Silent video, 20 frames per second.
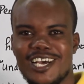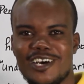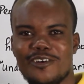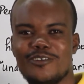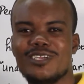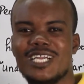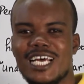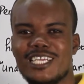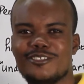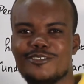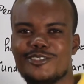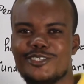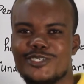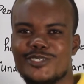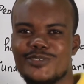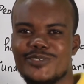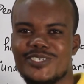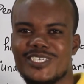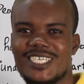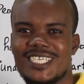Oula
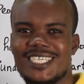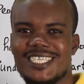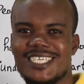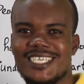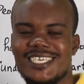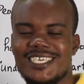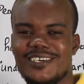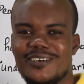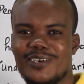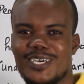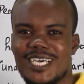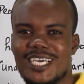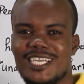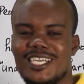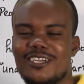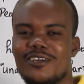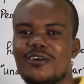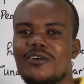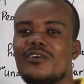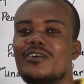toujou. Okay,
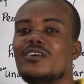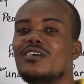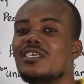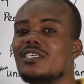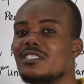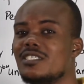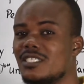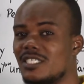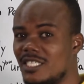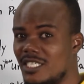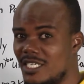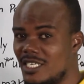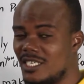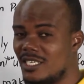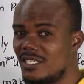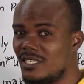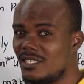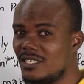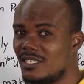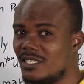lo
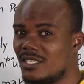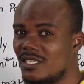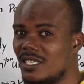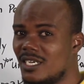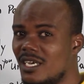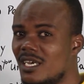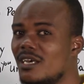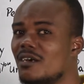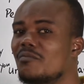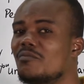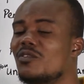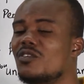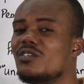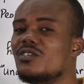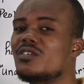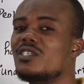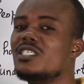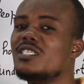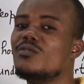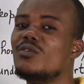sneeze, moun
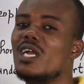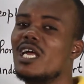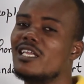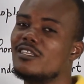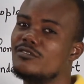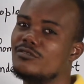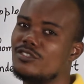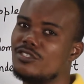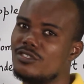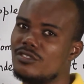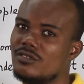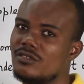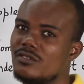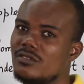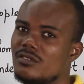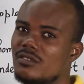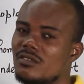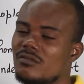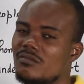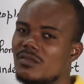yo di oula toujou.
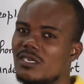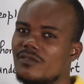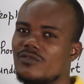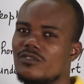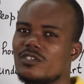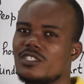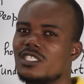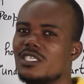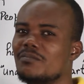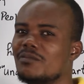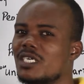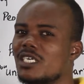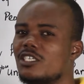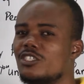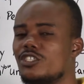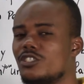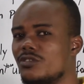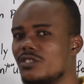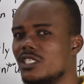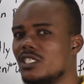But for some
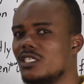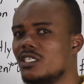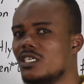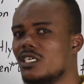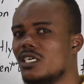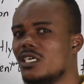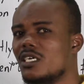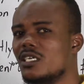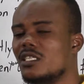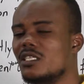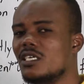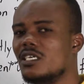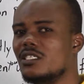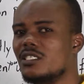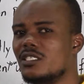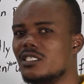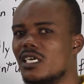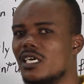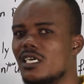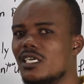country, they
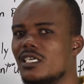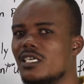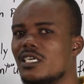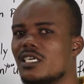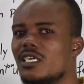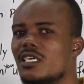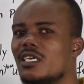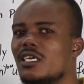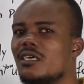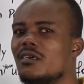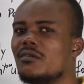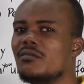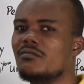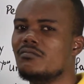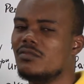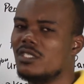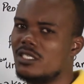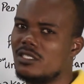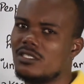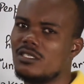say
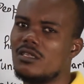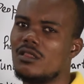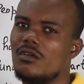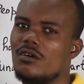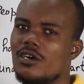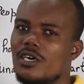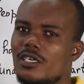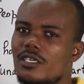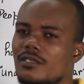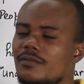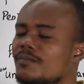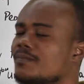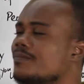bless the Lord.